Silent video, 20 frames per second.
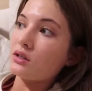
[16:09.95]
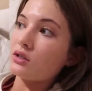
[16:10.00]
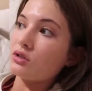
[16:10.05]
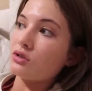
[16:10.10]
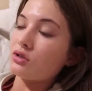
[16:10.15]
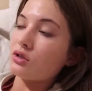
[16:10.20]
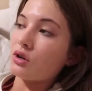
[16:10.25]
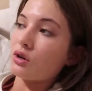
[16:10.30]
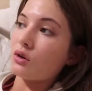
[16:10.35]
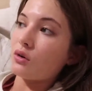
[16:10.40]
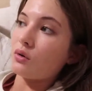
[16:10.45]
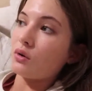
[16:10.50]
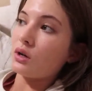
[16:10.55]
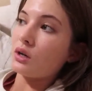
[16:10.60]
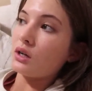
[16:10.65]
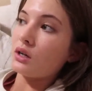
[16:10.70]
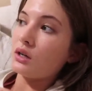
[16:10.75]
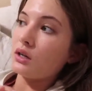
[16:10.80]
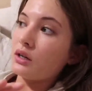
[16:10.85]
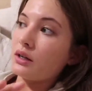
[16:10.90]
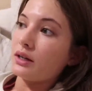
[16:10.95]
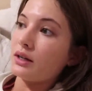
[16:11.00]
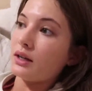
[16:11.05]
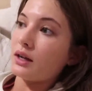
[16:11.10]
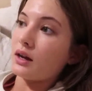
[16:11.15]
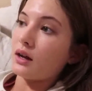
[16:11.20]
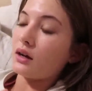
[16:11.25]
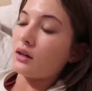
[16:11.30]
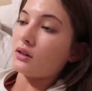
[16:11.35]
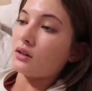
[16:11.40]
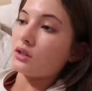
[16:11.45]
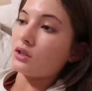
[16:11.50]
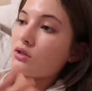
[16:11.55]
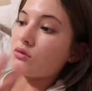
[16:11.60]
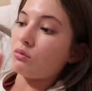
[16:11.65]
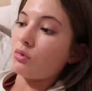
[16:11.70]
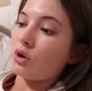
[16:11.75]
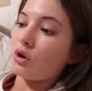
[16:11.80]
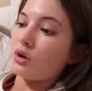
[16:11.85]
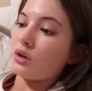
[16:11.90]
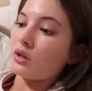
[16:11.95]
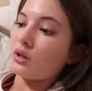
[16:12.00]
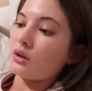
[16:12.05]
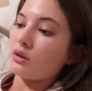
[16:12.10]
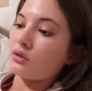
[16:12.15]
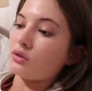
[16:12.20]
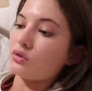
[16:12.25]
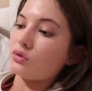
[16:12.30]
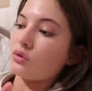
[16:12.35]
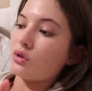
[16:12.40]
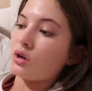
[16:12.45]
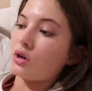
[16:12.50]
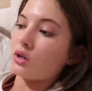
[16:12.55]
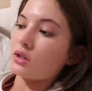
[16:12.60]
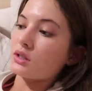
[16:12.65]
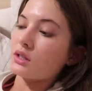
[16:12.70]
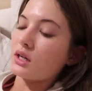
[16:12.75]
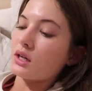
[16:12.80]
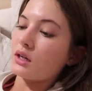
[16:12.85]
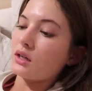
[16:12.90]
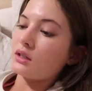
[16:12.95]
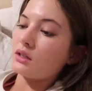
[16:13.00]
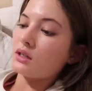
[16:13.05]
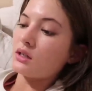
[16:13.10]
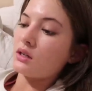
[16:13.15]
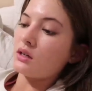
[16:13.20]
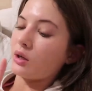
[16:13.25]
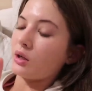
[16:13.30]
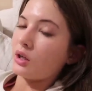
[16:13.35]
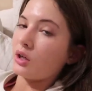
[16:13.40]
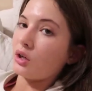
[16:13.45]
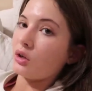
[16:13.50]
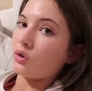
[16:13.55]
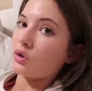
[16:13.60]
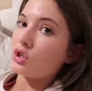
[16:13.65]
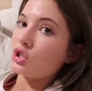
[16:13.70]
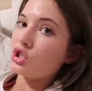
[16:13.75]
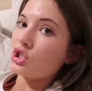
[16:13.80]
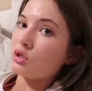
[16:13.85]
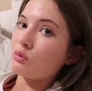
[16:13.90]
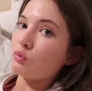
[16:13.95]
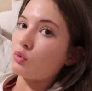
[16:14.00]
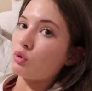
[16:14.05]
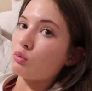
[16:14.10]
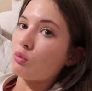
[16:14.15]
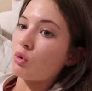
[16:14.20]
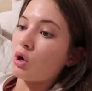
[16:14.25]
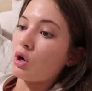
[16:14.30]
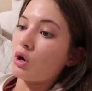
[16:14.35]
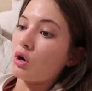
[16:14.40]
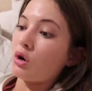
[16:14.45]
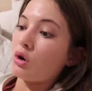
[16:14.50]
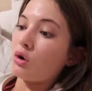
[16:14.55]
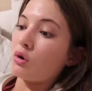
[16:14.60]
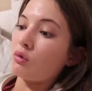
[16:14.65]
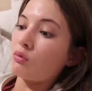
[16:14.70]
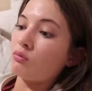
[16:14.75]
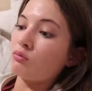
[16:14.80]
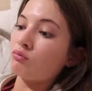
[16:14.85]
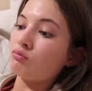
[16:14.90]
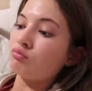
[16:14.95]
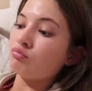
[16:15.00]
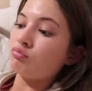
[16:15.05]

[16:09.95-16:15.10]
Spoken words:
So yeah, and then tomorrow I think I'll do content. I'm gonna go to the gym tomorrow.